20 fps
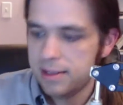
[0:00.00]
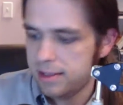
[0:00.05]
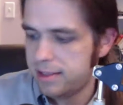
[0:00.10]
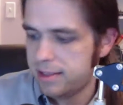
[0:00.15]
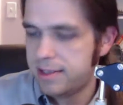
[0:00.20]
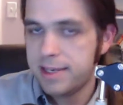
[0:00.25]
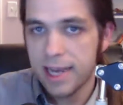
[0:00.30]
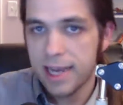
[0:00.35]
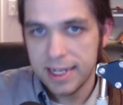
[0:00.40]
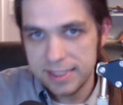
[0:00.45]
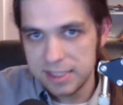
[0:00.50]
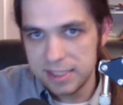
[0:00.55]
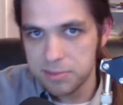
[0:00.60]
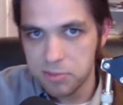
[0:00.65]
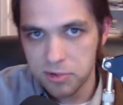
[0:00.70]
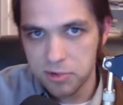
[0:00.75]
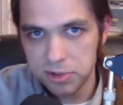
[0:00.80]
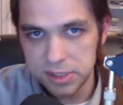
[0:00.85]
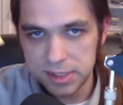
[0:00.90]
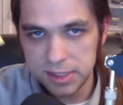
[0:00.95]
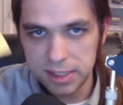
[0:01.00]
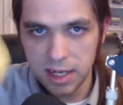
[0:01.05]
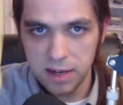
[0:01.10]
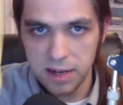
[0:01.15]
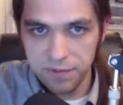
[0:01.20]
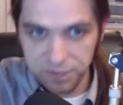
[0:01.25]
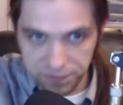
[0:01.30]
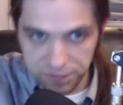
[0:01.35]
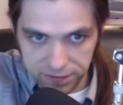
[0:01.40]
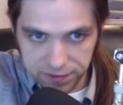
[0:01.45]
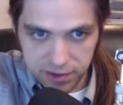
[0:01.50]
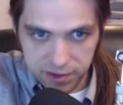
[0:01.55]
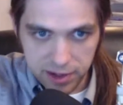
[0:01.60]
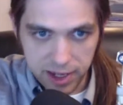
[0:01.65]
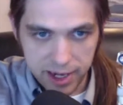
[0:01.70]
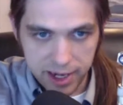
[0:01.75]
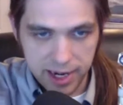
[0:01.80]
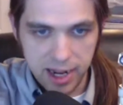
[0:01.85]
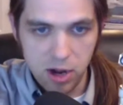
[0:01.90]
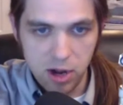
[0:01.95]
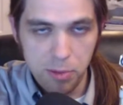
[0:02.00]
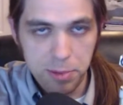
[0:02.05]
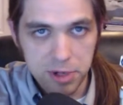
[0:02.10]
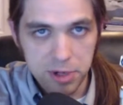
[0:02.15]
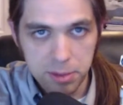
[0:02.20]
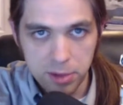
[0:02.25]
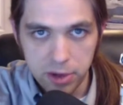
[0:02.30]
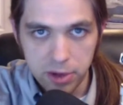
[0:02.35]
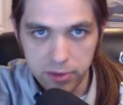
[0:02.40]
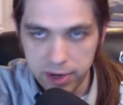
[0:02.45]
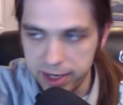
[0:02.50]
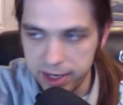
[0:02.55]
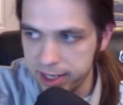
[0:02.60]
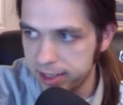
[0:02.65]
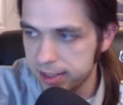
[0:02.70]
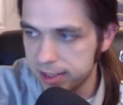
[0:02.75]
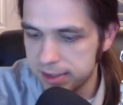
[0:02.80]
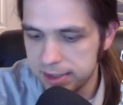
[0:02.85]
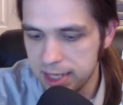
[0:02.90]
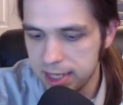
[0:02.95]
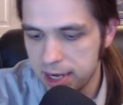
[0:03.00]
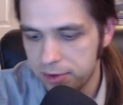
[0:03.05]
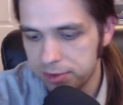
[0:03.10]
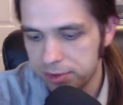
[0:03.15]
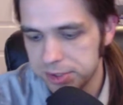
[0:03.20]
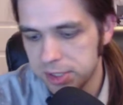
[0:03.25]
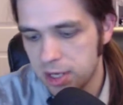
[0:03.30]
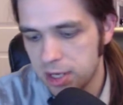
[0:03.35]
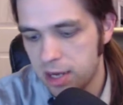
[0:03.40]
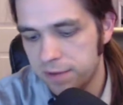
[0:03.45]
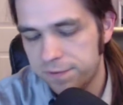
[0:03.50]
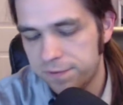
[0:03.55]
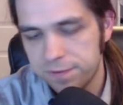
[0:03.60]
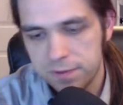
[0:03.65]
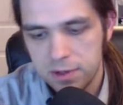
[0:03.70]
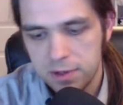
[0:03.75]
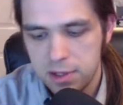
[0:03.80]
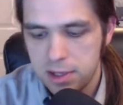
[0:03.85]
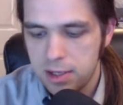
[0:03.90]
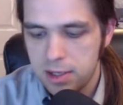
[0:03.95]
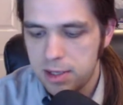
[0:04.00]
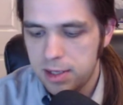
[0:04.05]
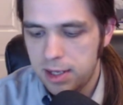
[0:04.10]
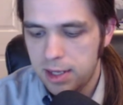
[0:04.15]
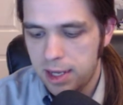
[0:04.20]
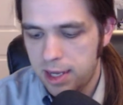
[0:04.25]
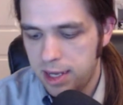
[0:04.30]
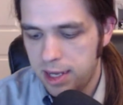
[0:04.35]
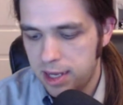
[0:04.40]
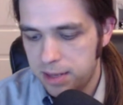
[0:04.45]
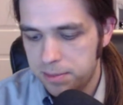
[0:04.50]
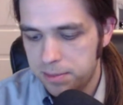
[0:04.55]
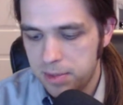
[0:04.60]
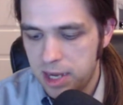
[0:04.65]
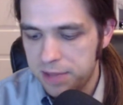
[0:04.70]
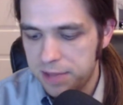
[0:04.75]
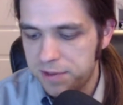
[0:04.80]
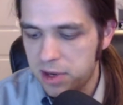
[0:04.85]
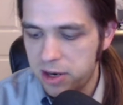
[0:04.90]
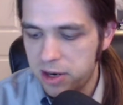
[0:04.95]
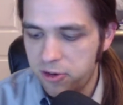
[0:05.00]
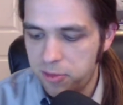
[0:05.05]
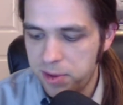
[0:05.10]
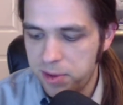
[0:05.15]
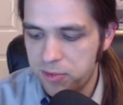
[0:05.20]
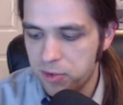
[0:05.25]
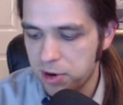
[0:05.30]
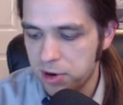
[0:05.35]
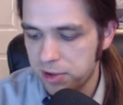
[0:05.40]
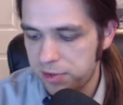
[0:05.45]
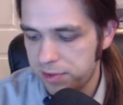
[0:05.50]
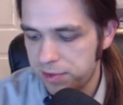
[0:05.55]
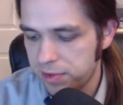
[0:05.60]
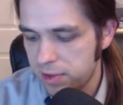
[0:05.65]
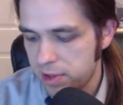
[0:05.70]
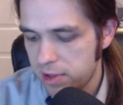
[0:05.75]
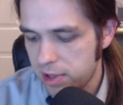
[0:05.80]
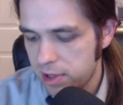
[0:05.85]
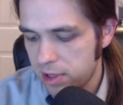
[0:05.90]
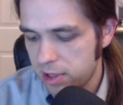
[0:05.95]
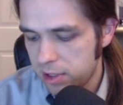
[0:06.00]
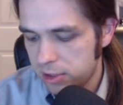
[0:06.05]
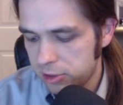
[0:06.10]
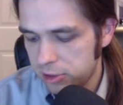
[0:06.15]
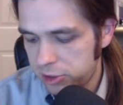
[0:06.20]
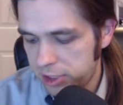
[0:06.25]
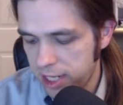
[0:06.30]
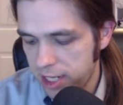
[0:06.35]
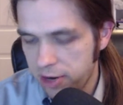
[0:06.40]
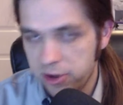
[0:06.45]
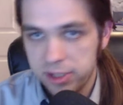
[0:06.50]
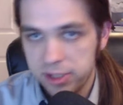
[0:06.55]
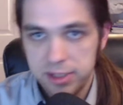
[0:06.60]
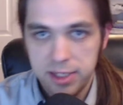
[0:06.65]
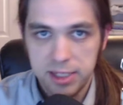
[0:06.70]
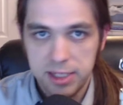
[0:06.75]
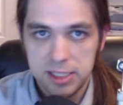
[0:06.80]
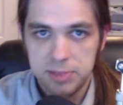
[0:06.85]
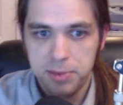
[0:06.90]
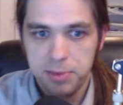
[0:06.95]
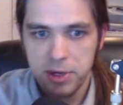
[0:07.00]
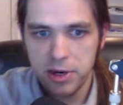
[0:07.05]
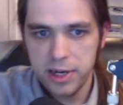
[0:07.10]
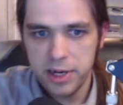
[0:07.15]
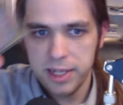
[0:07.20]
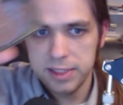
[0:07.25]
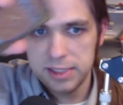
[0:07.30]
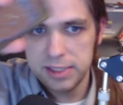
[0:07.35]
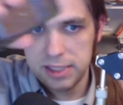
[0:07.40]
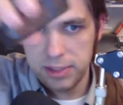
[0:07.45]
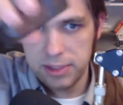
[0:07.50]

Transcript: got some more stuff, and I opened them already, and the sound was off. I thought it would be worth sharing the experience. Here